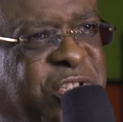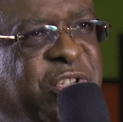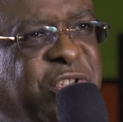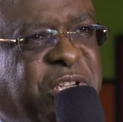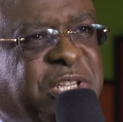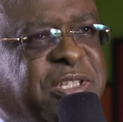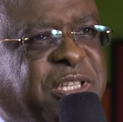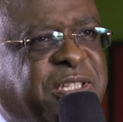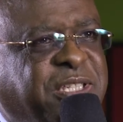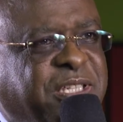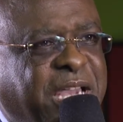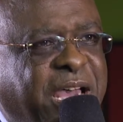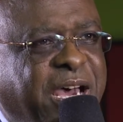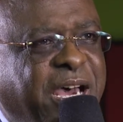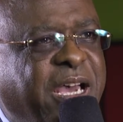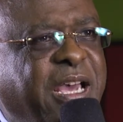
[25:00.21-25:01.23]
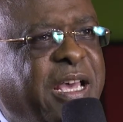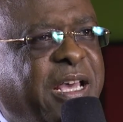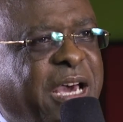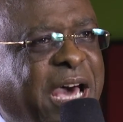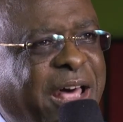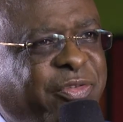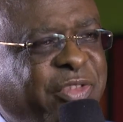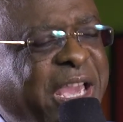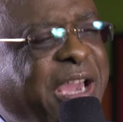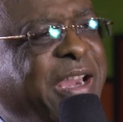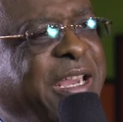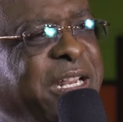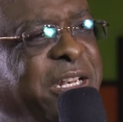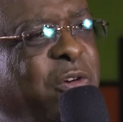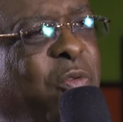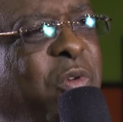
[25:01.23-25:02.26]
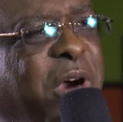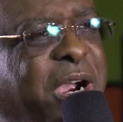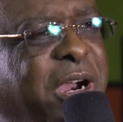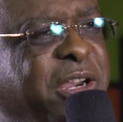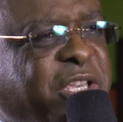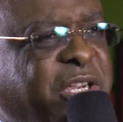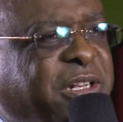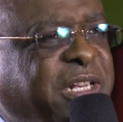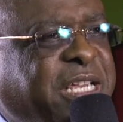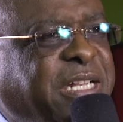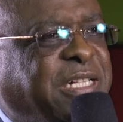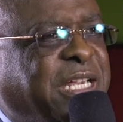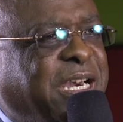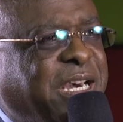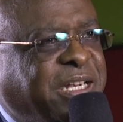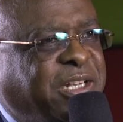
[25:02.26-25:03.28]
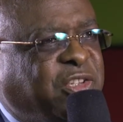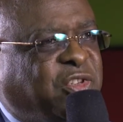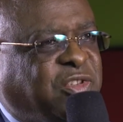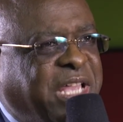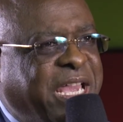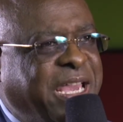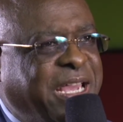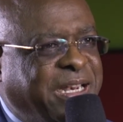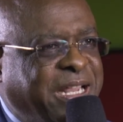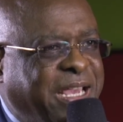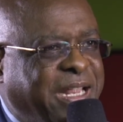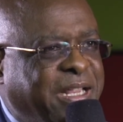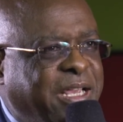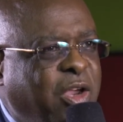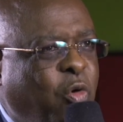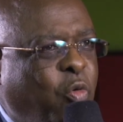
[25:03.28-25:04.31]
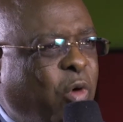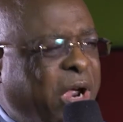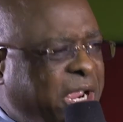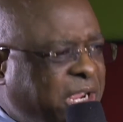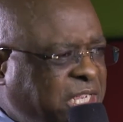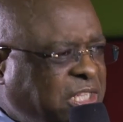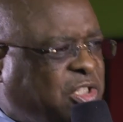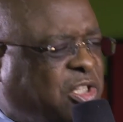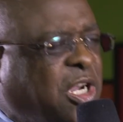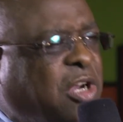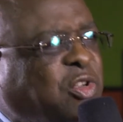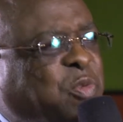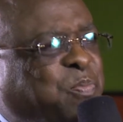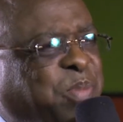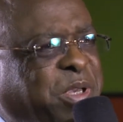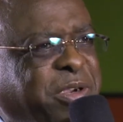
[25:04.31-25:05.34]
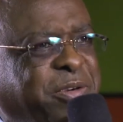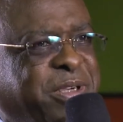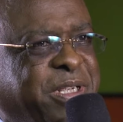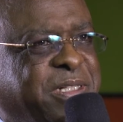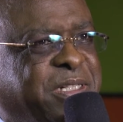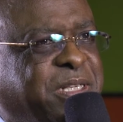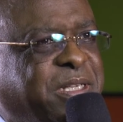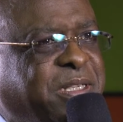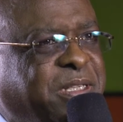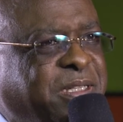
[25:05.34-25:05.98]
and sisters out there in the world, you need to understand that where is your spirit?